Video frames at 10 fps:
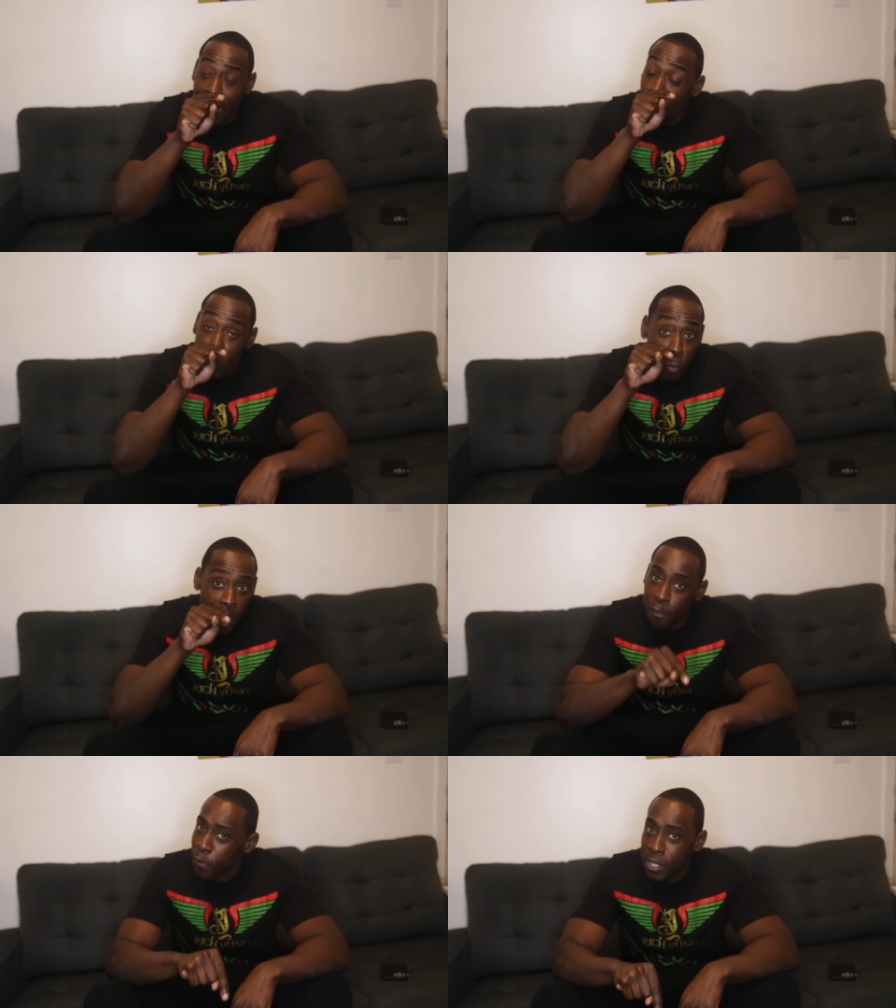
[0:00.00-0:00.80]
And I've been
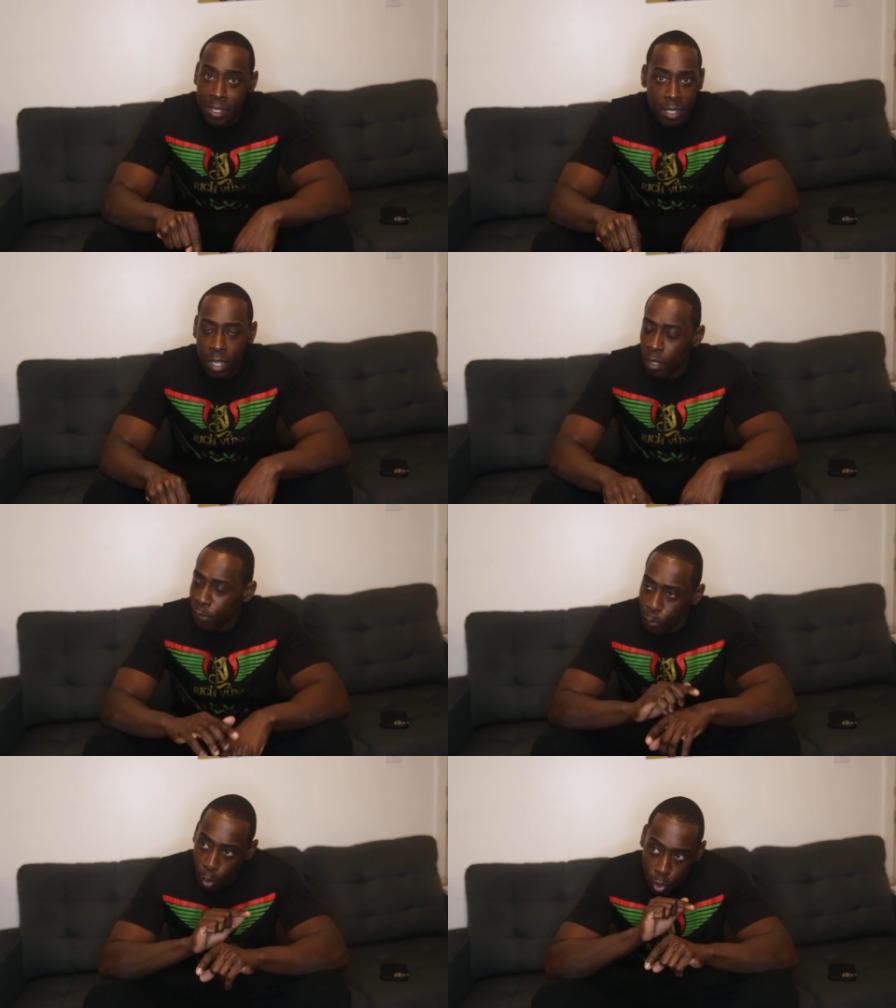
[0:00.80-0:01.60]
waiting for these
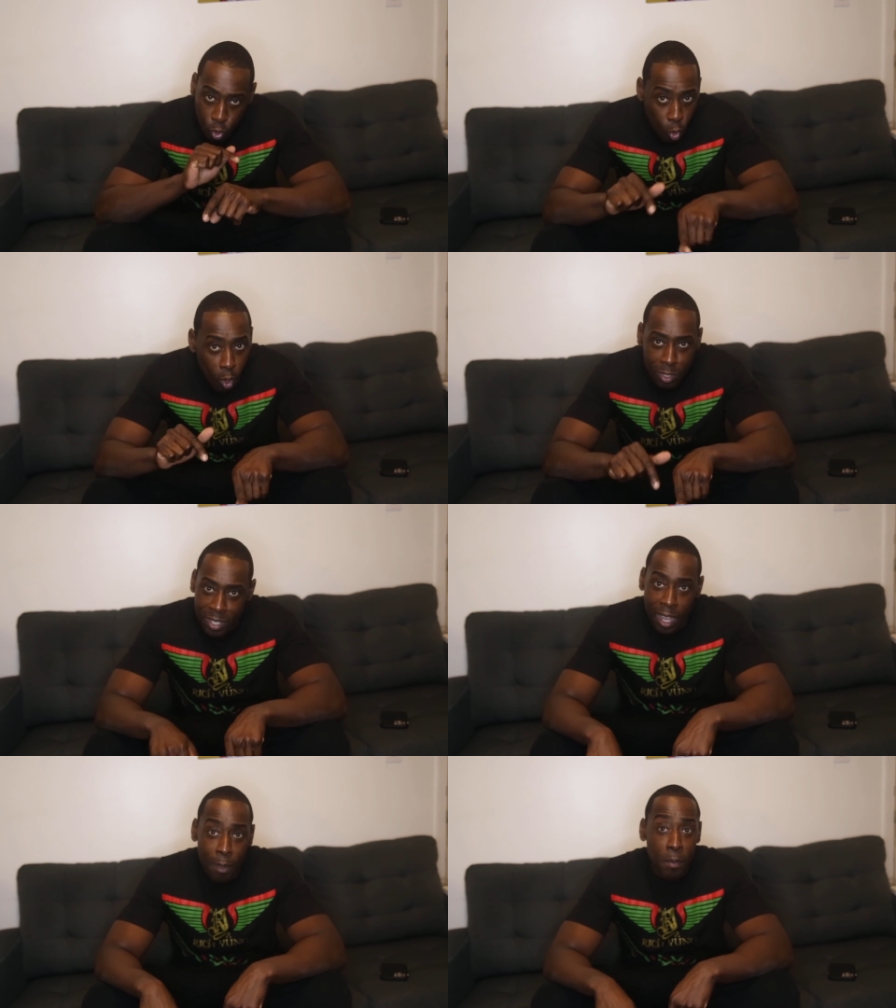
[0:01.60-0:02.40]
sneakers for a
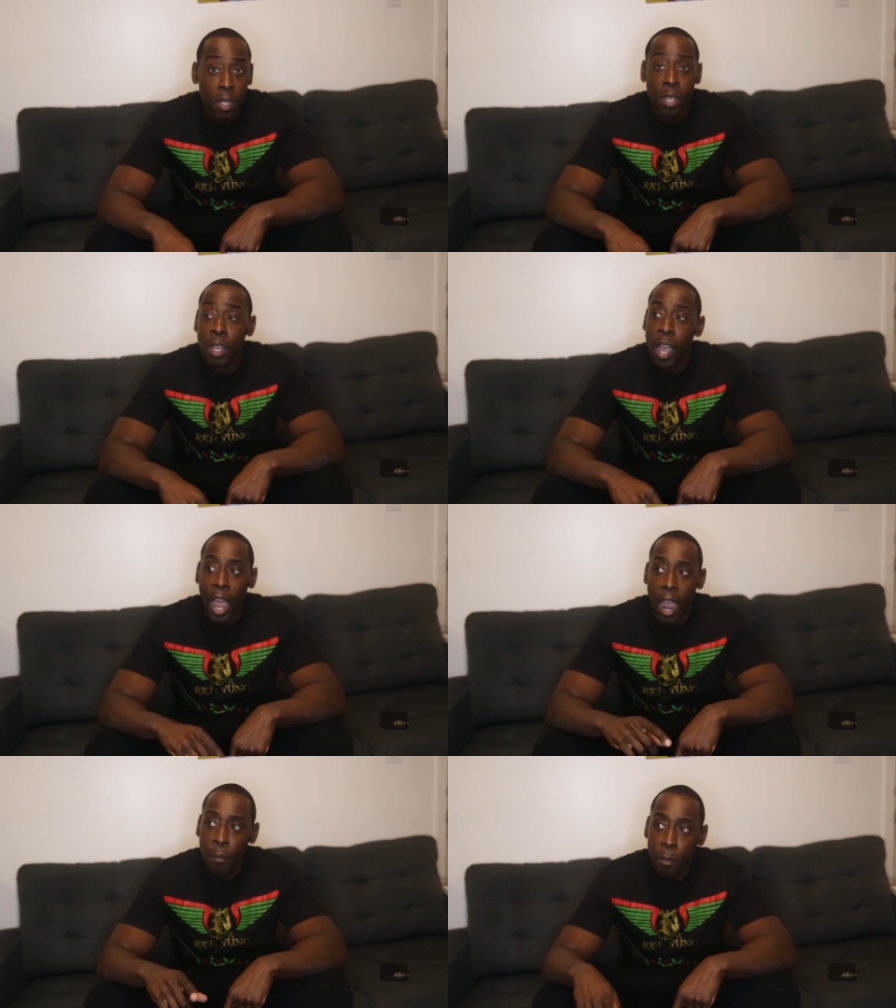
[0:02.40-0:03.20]
long time.
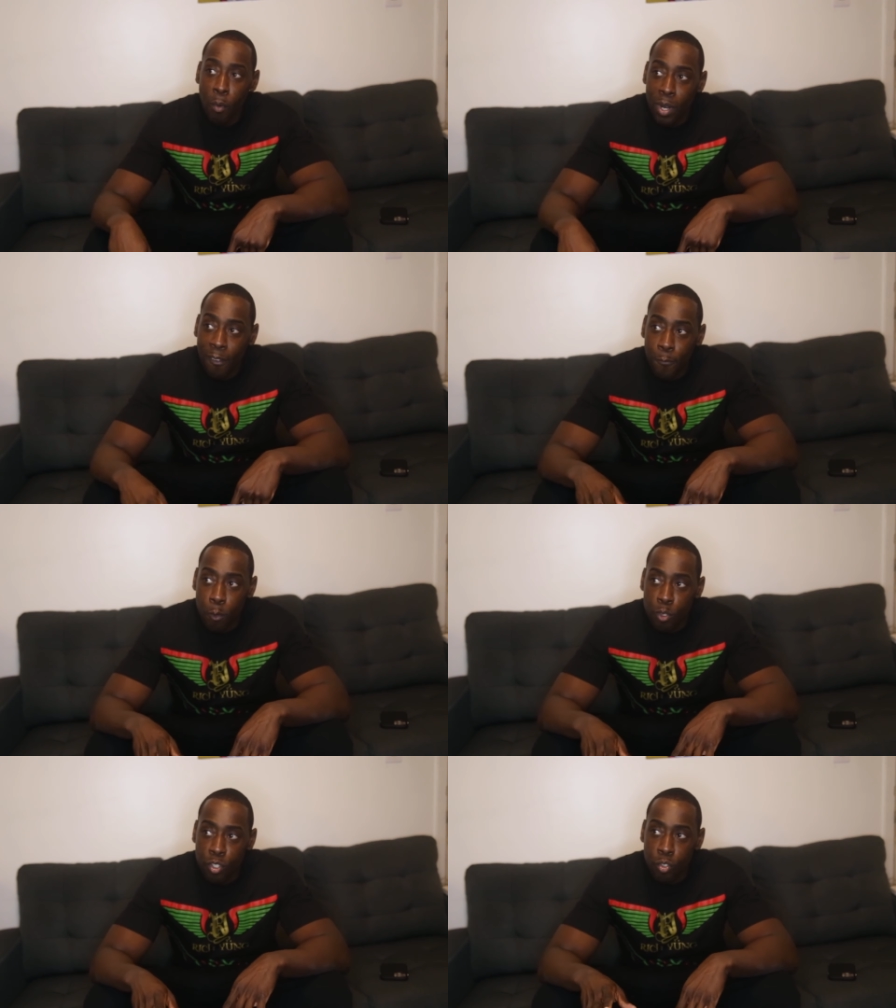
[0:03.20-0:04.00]
I remember when I
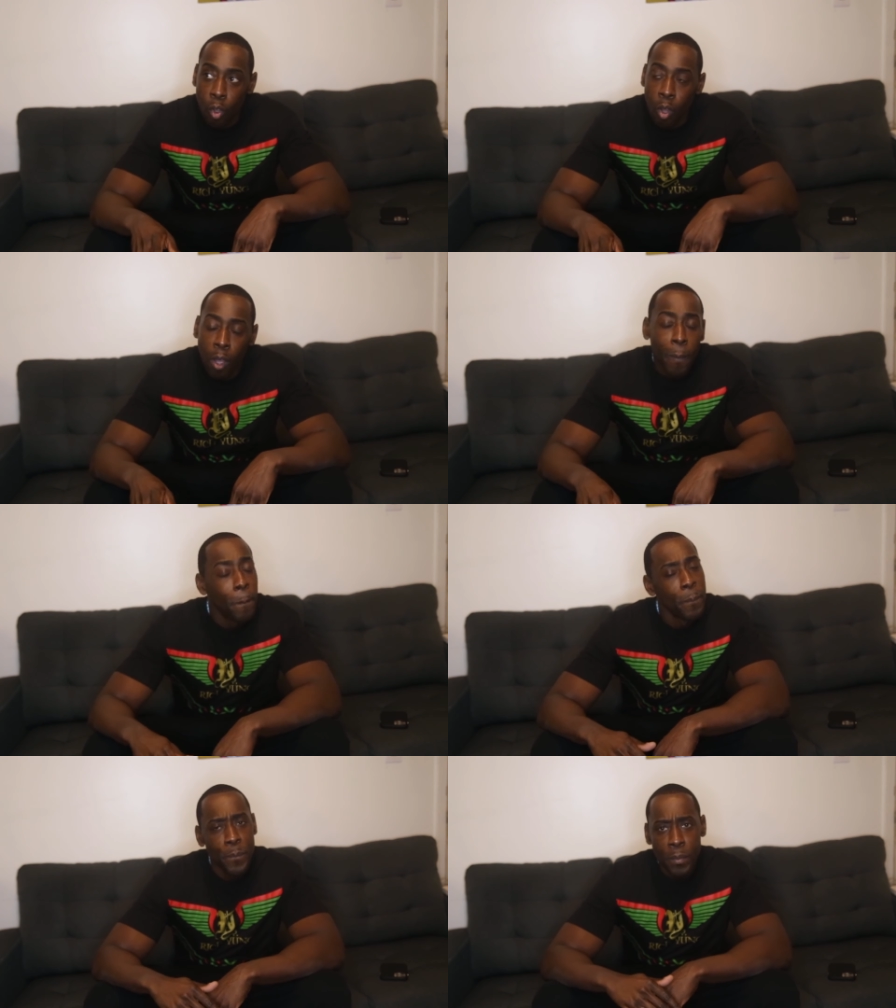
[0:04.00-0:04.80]
first saw